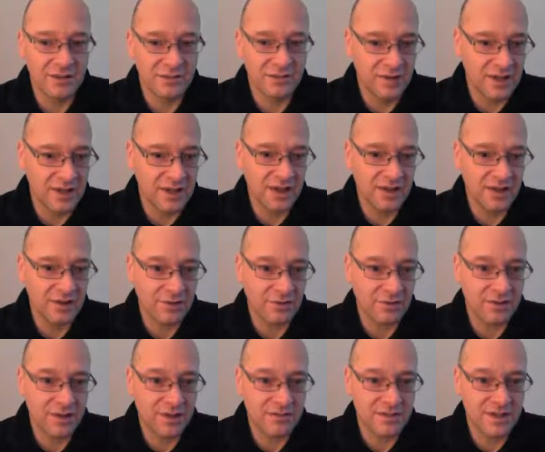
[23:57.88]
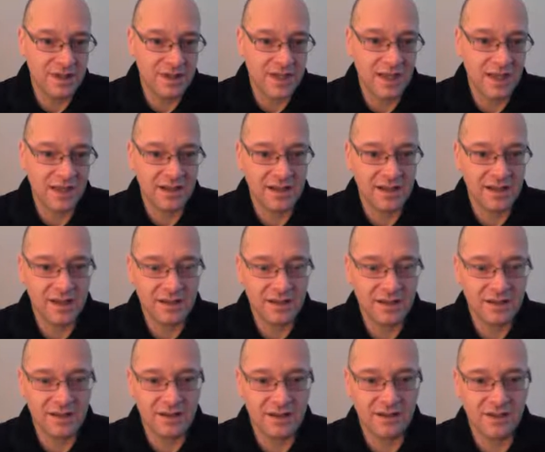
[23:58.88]
little or no debt in
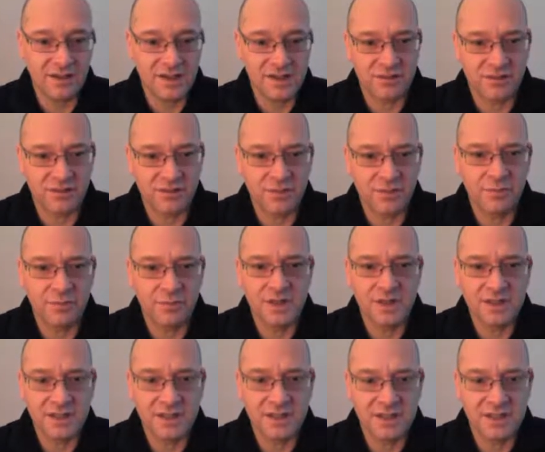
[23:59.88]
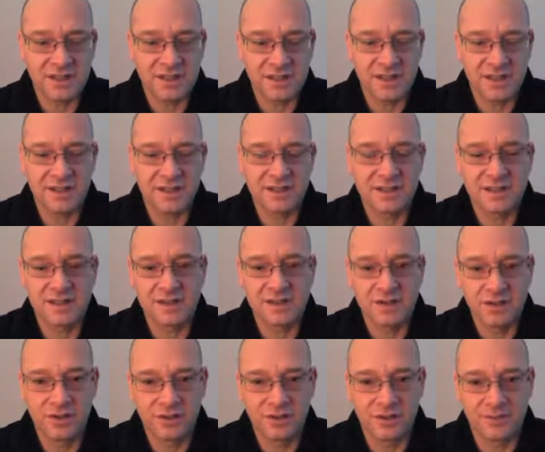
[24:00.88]
a highly cyclical business is
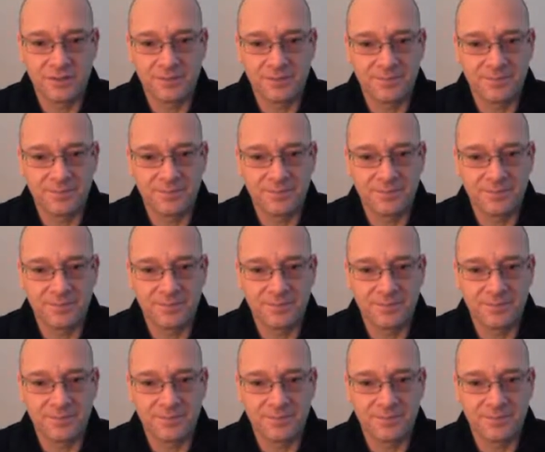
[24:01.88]
good.